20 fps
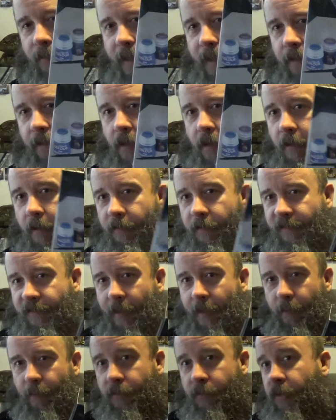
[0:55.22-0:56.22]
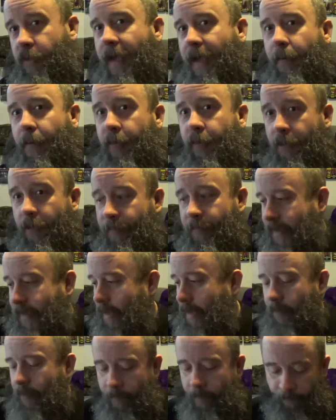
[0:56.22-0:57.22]
that are unassembled, you got to put them
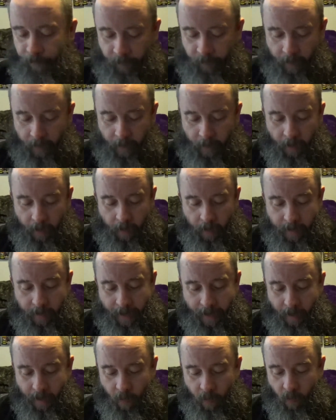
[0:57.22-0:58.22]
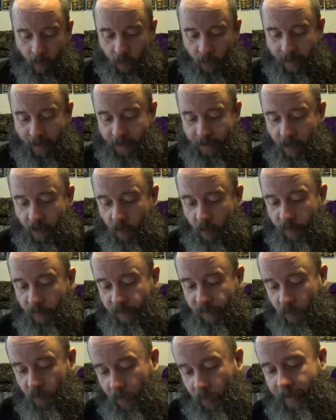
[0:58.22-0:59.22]
together. Now, what I thought
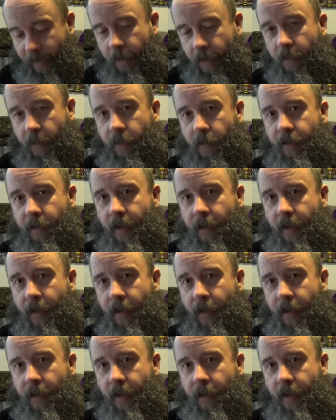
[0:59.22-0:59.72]
was weird